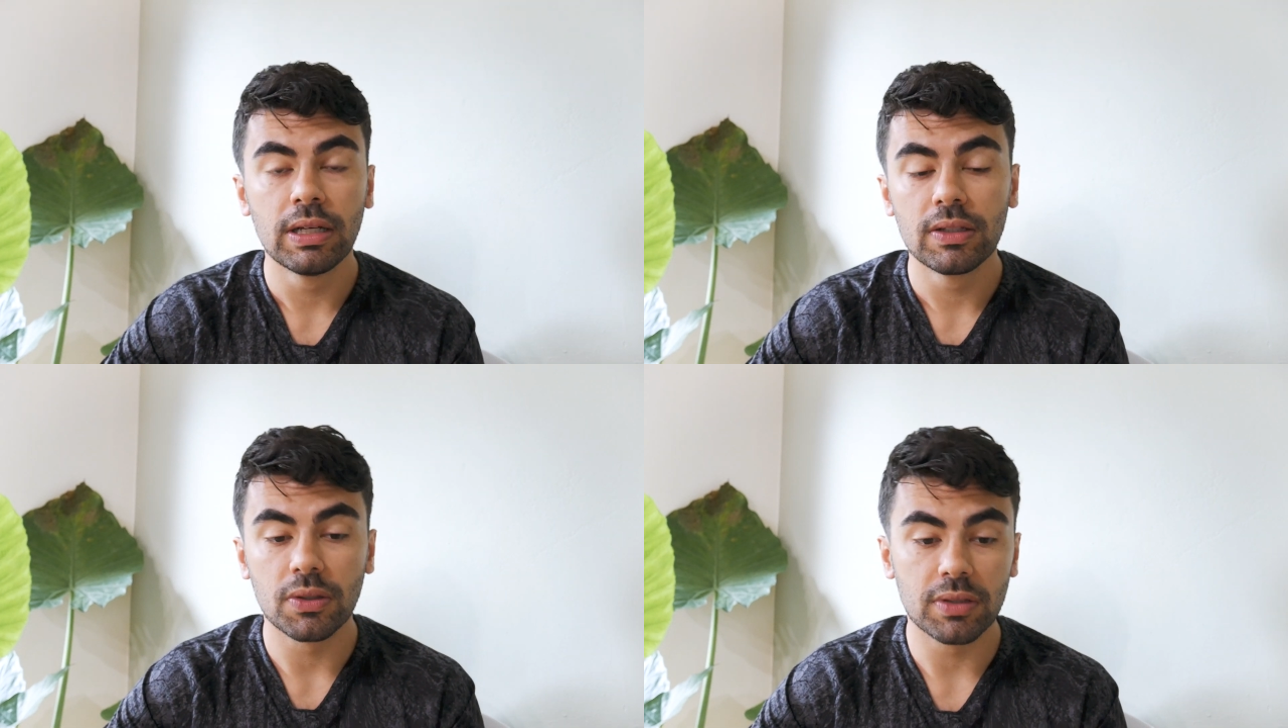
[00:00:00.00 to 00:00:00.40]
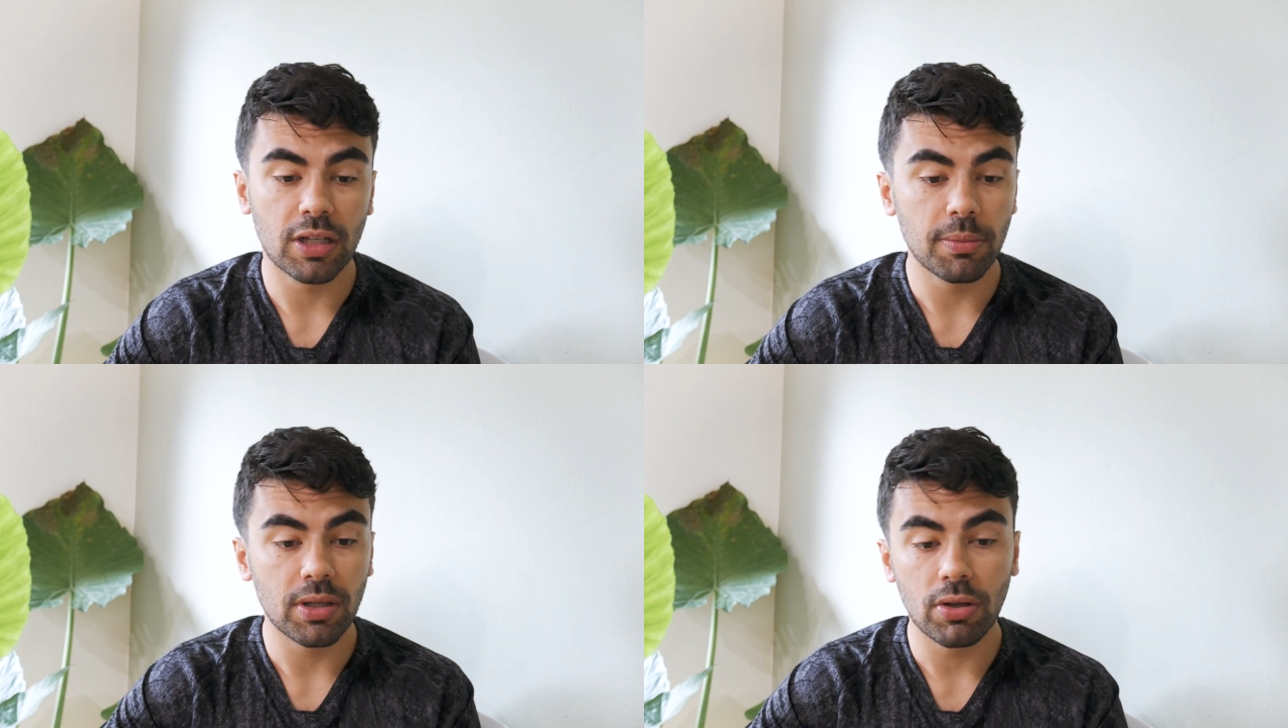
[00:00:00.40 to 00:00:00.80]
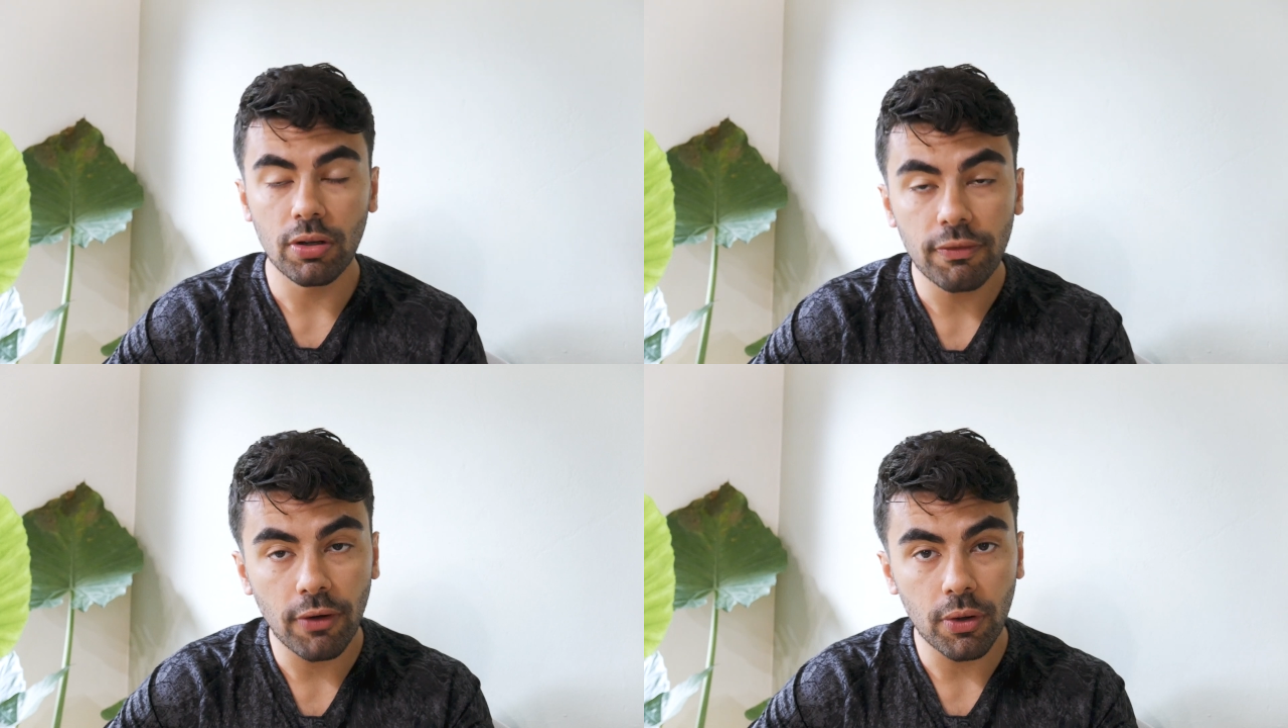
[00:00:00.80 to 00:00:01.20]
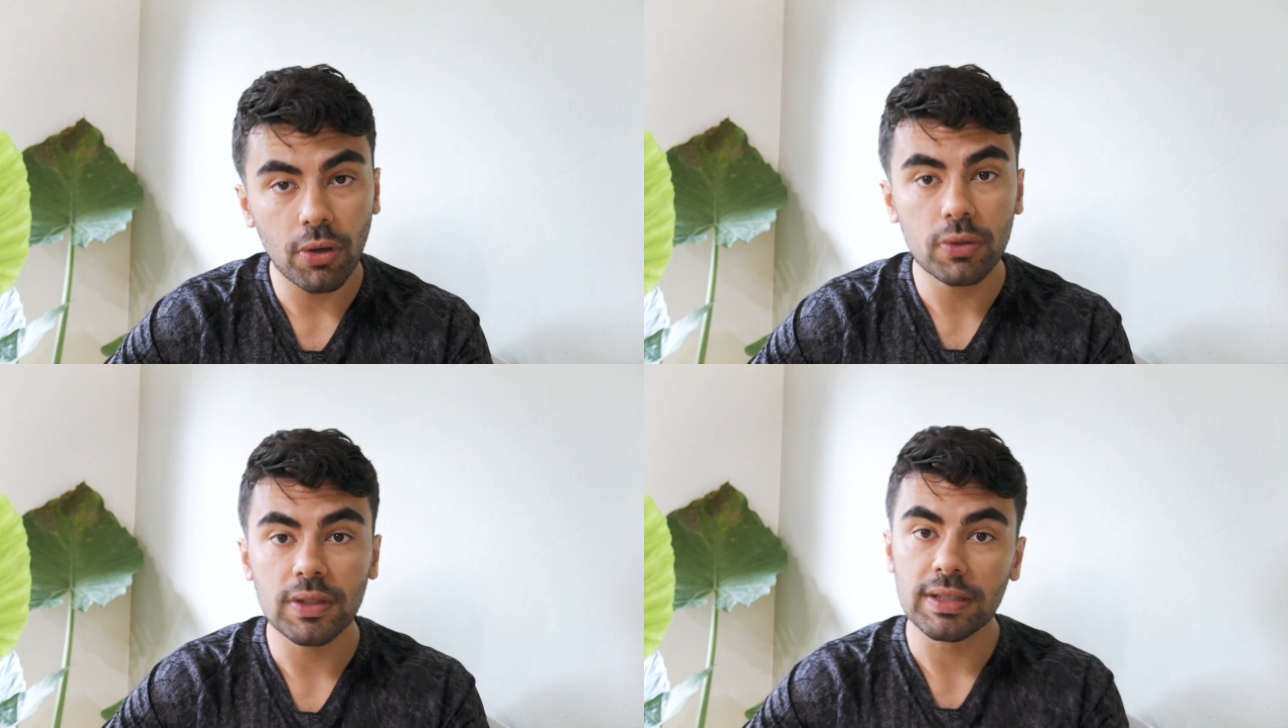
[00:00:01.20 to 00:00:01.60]
So it's gonna be good
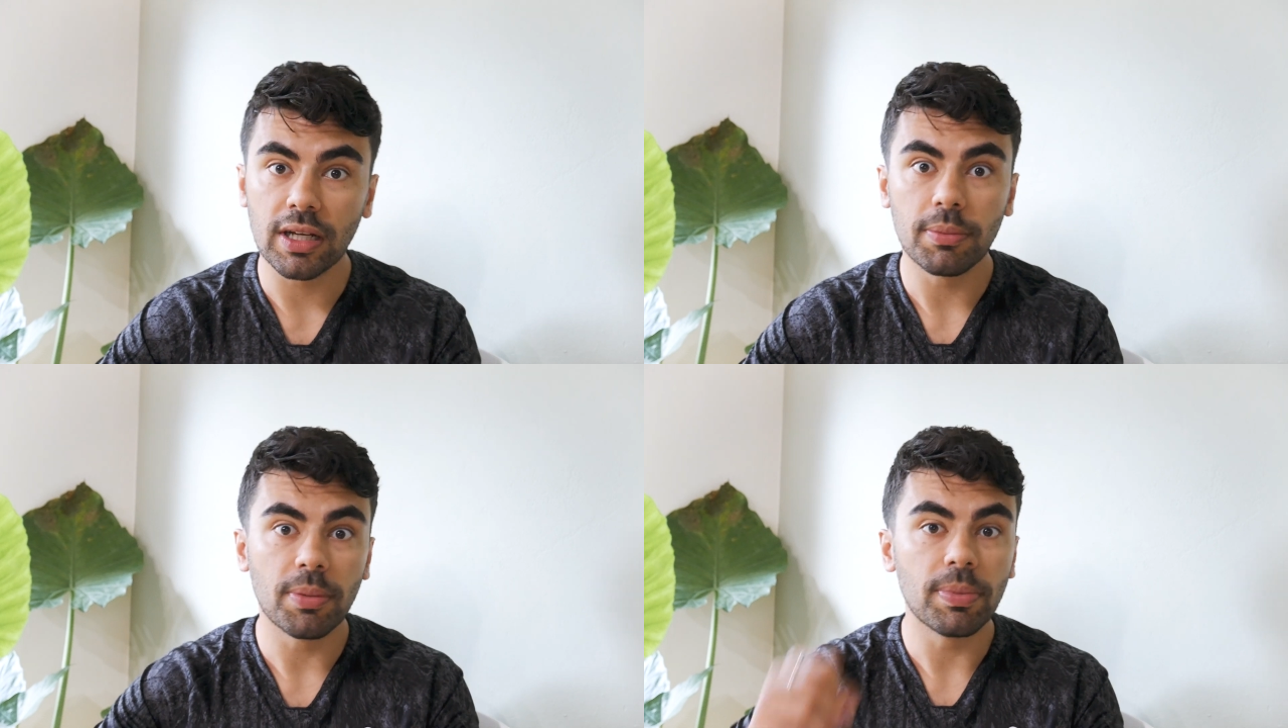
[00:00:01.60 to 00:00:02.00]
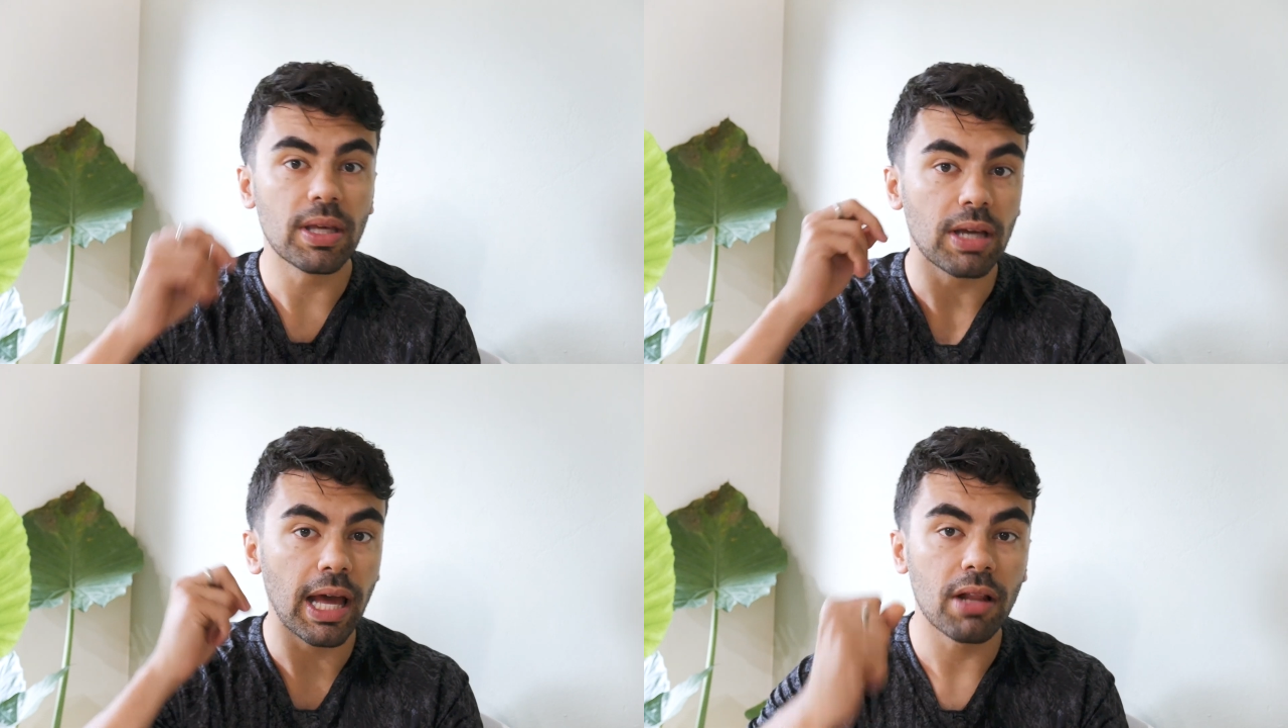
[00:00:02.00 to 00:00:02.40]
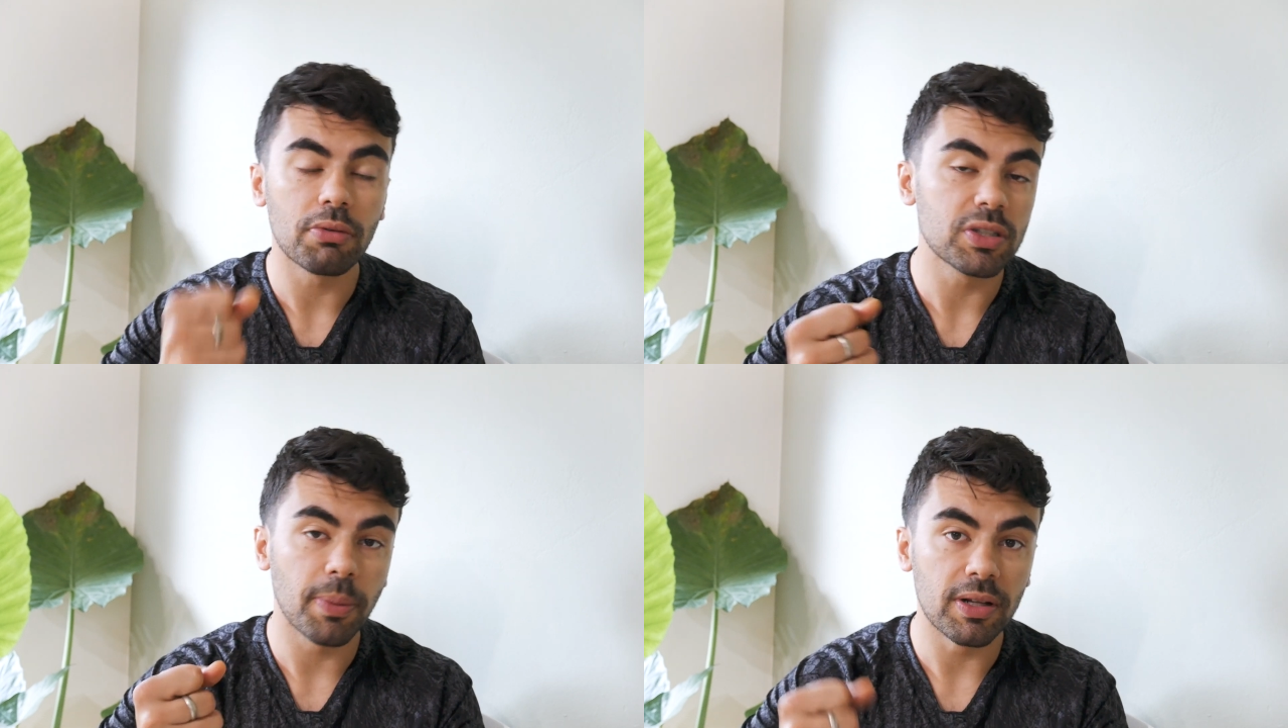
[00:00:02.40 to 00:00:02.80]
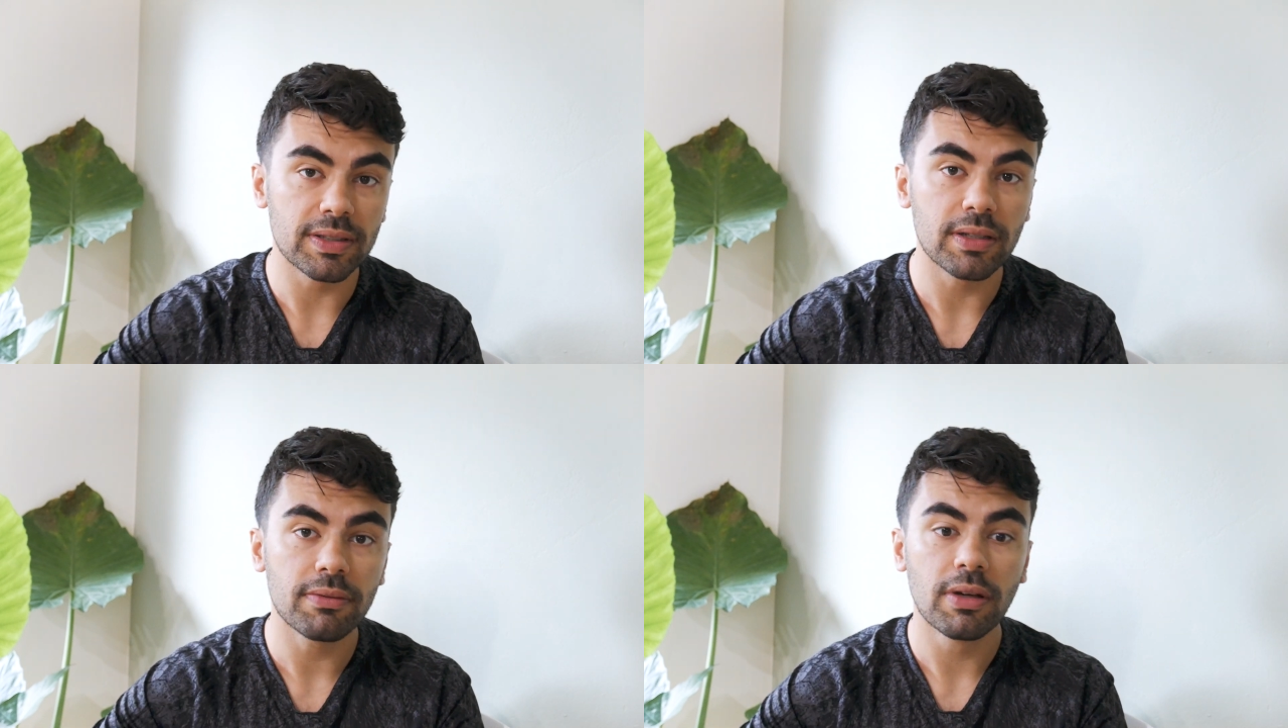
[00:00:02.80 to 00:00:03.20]
photos, it's gonna be being hella
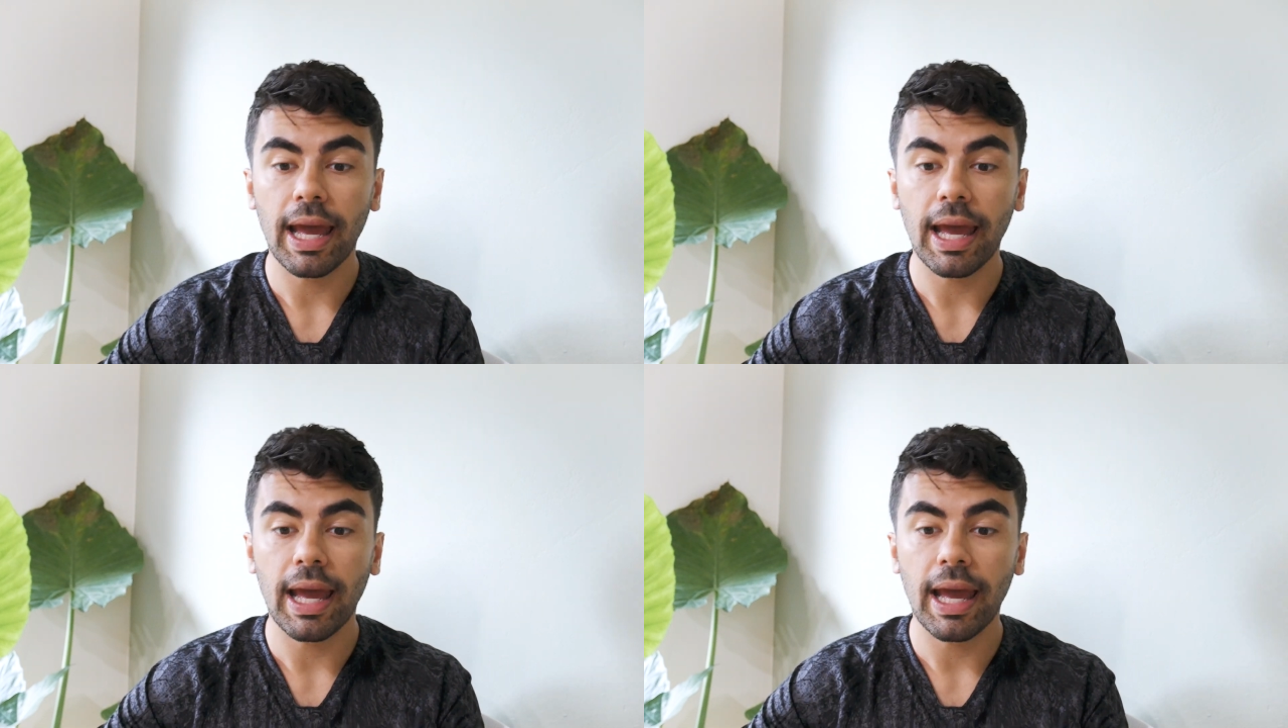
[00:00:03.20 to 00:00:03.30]
responsive,